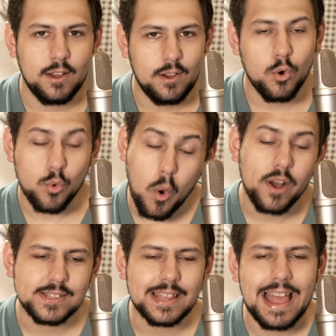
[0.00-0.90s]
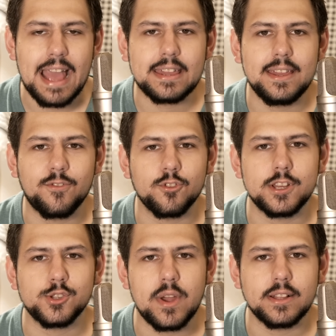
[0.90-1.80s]
or was a lackey for
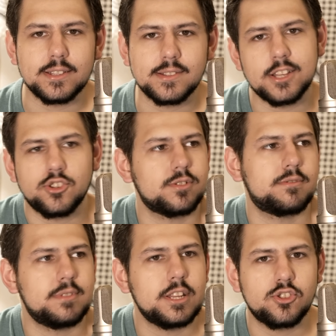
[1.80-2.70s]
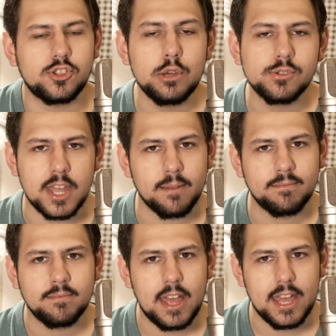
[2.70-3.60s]
the Israelis. They just used
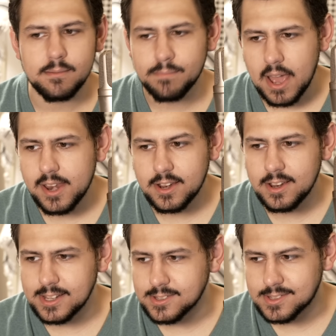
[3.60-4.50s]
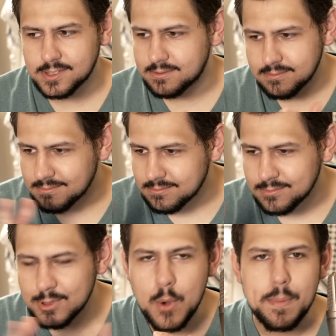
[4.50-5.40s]
him. And Biden is
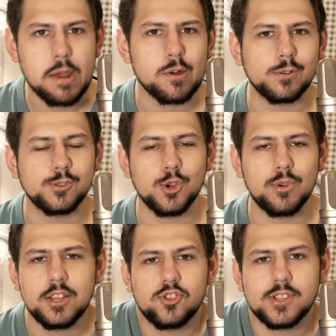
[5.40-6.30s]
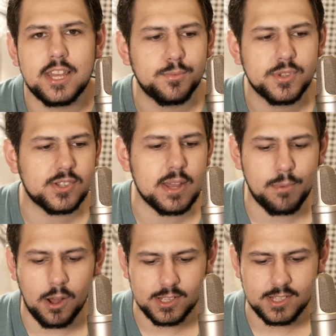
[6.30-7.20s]
no better, so he just keeps the same
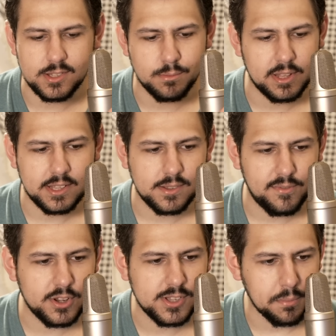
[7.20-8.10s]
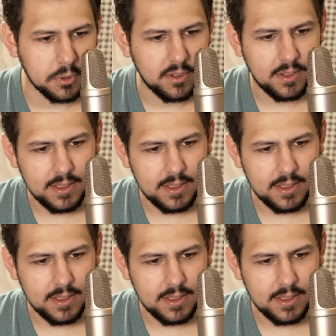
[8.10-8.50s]
policies in place. Very simple.